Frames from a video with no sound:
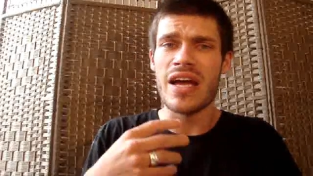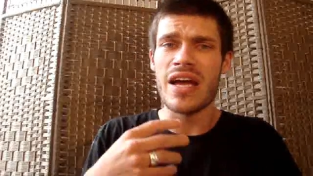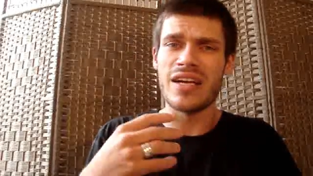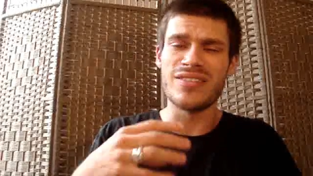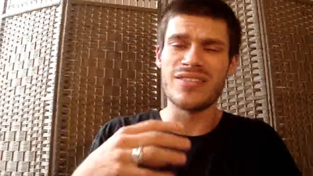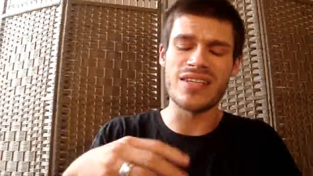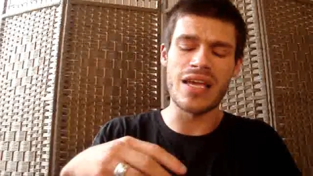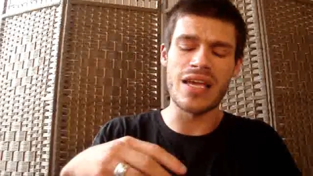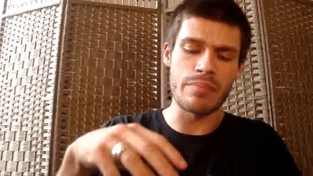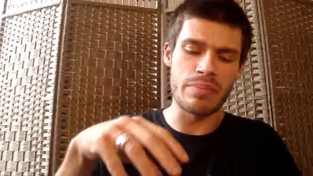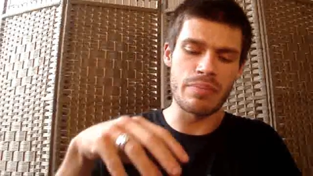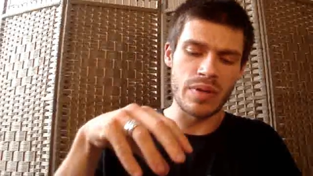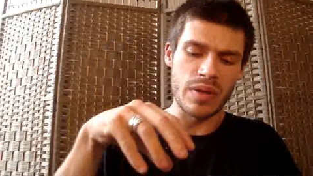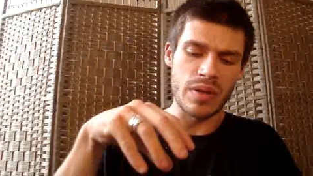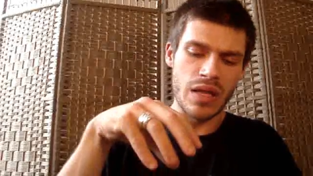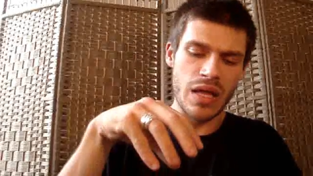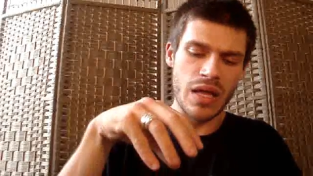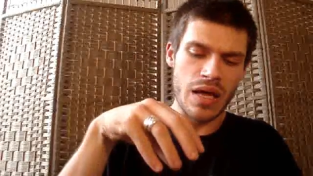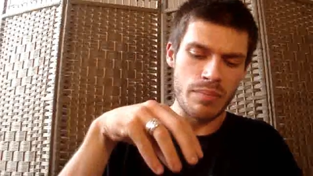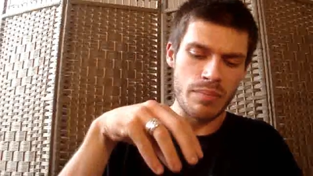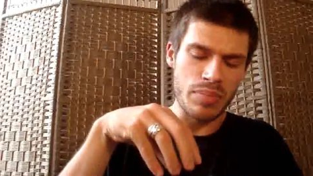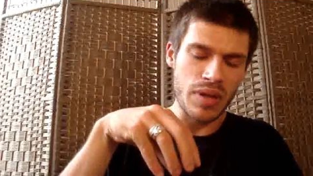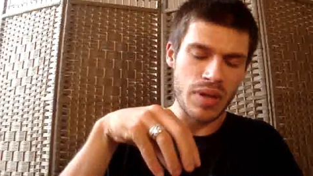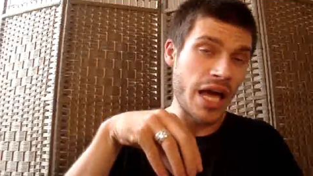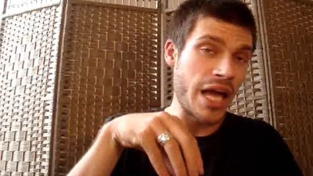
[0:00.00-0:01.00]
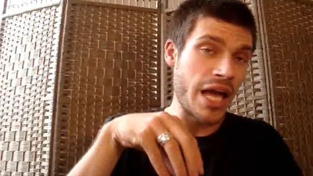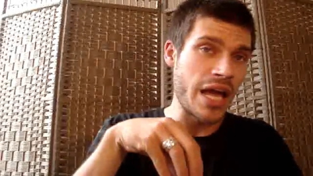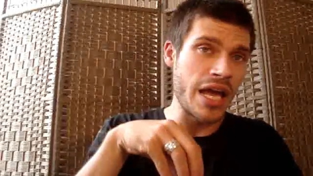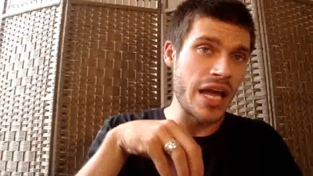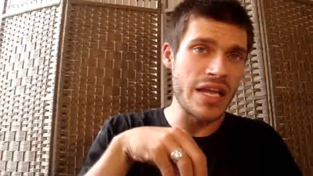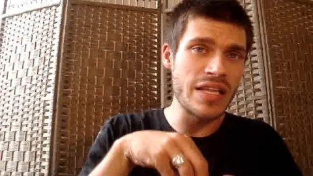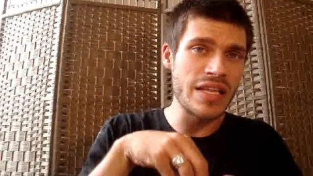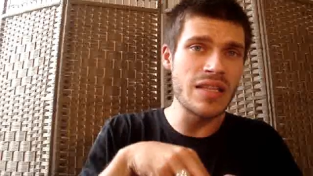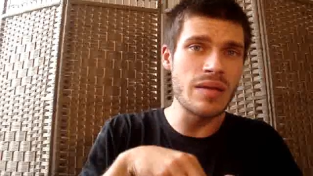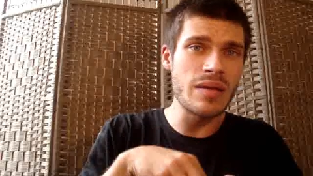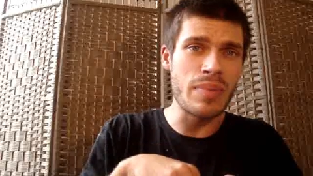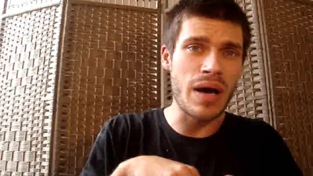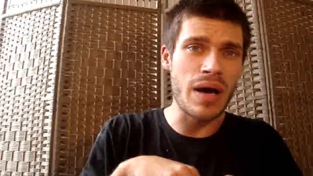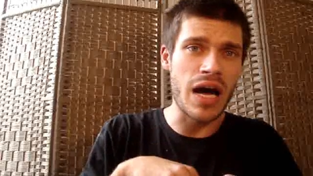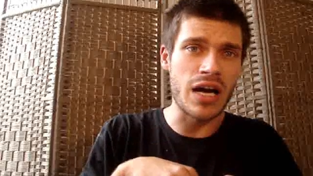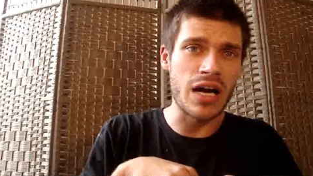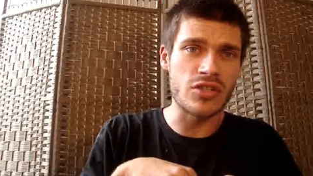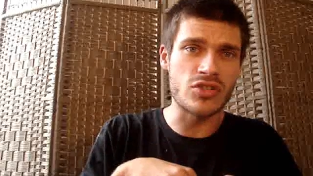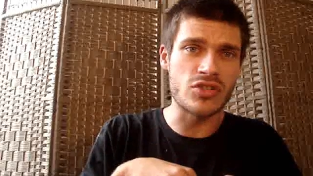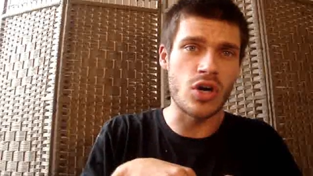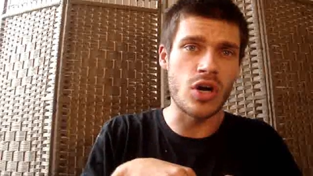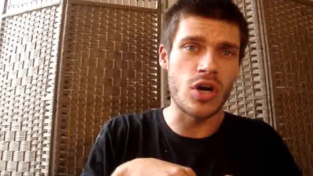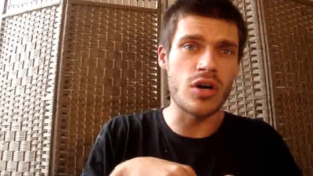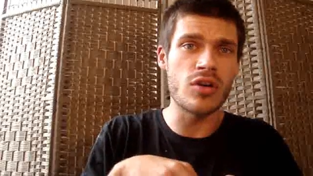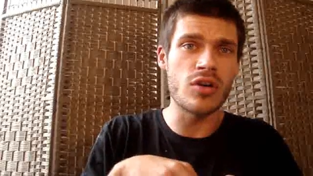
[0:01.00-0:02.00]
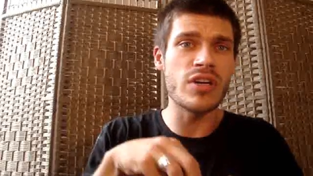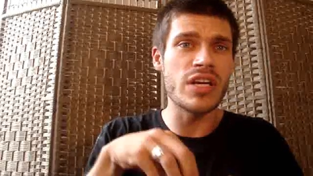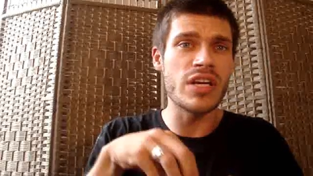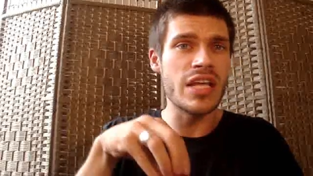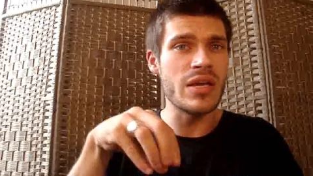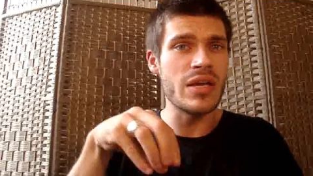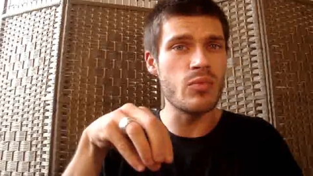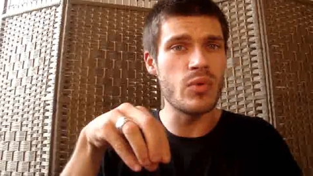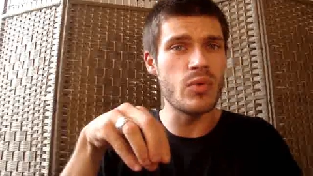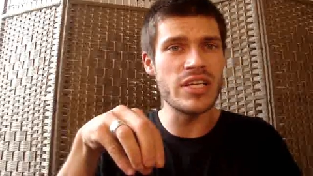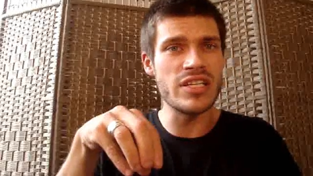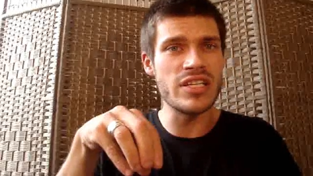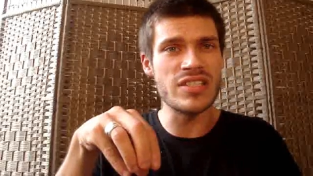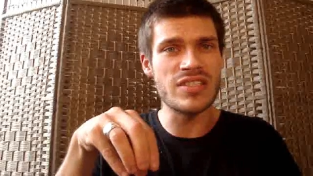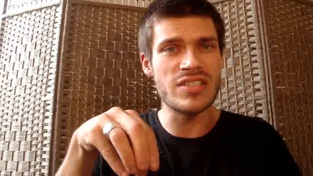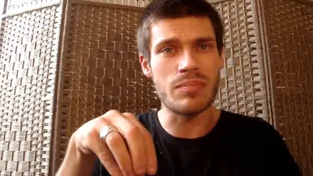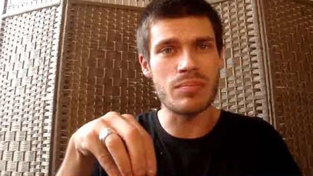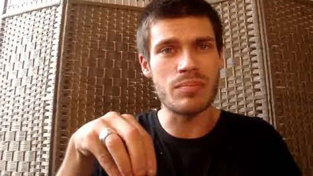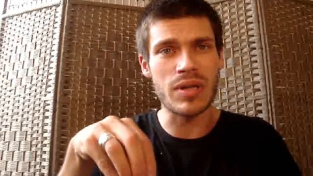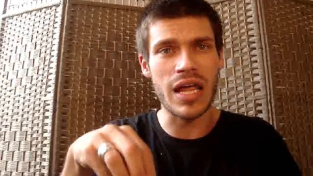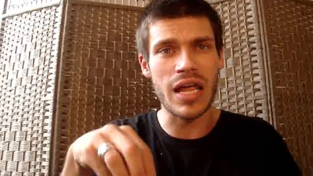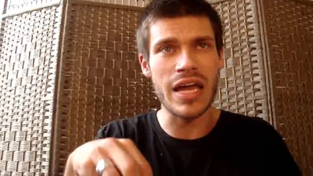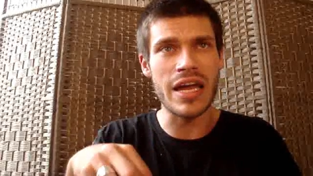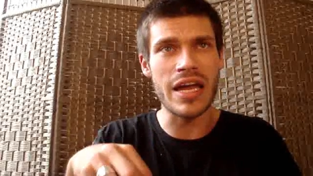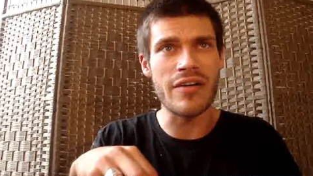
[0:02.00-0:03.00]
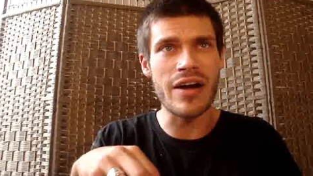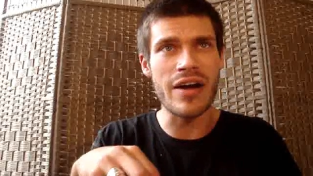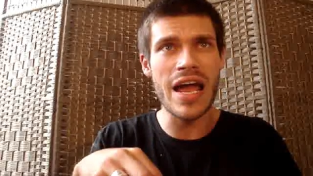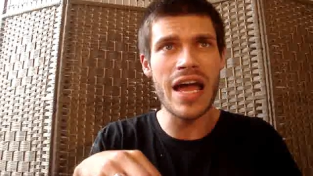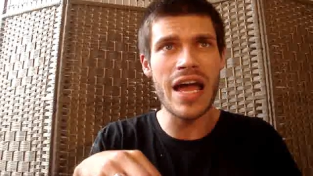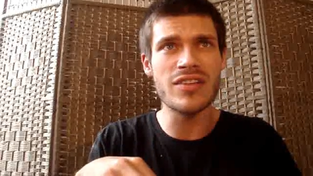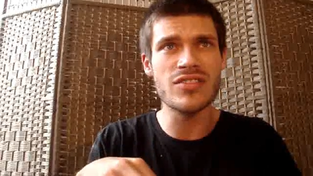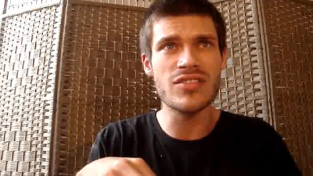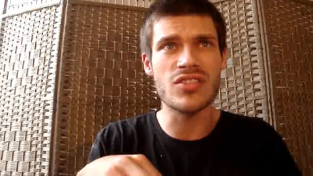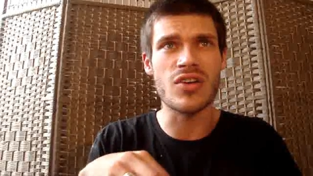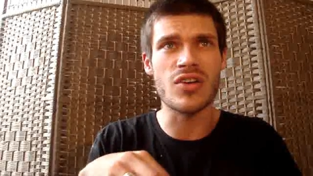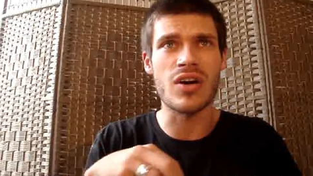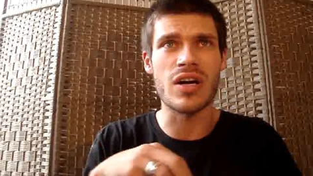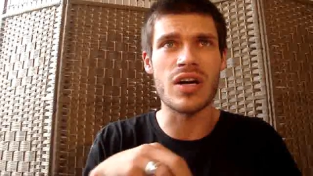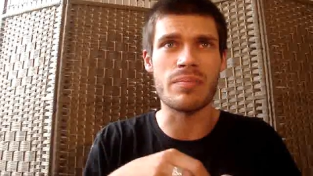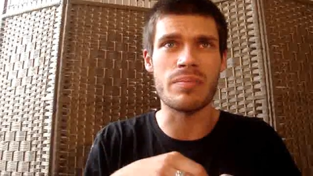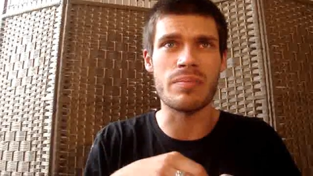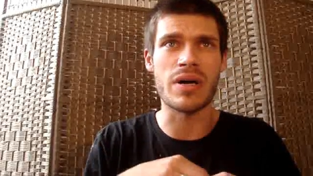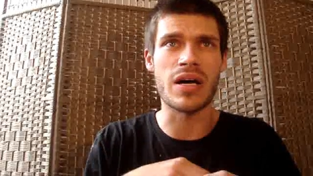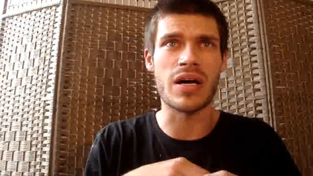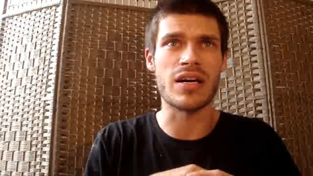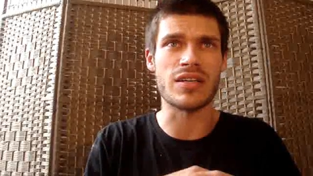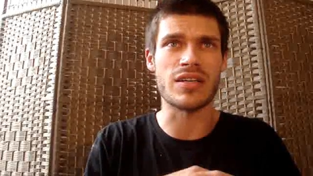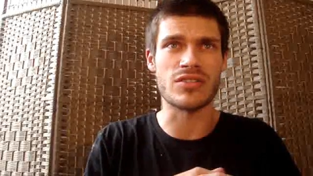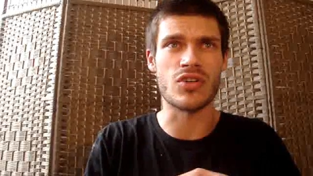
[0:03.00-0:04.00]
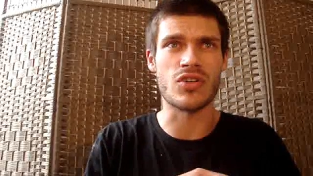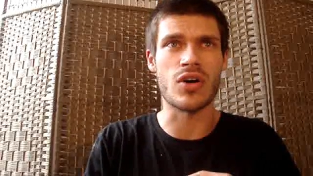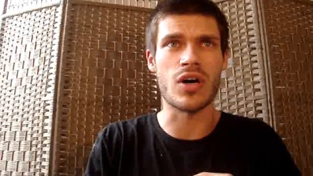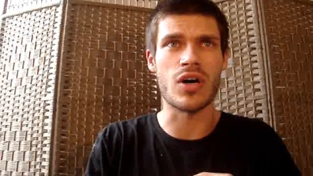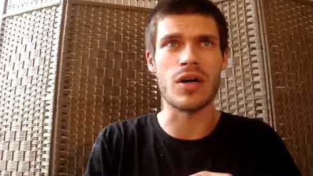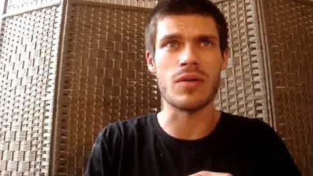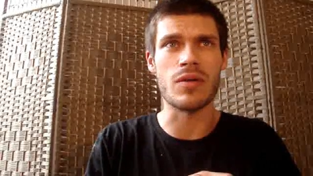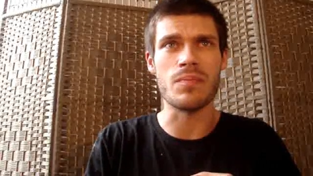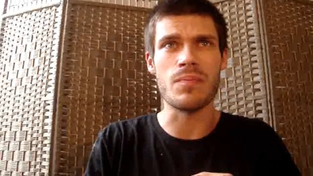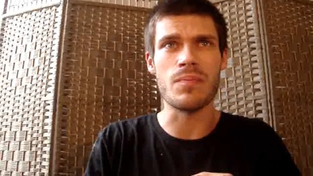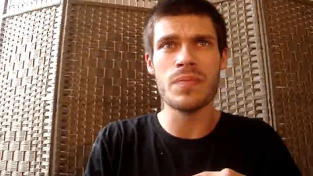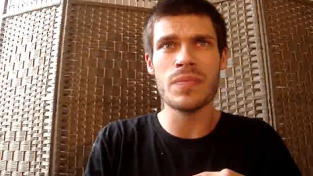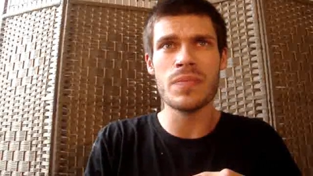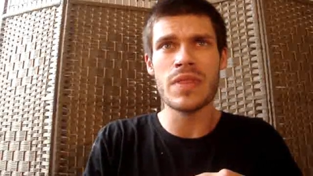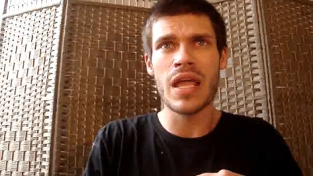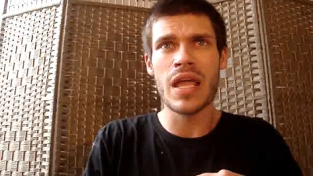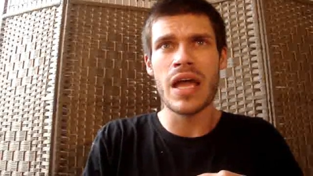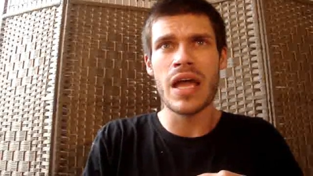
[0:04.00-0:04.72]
Example, a player in the park tile, could he witness a player outside a park tile?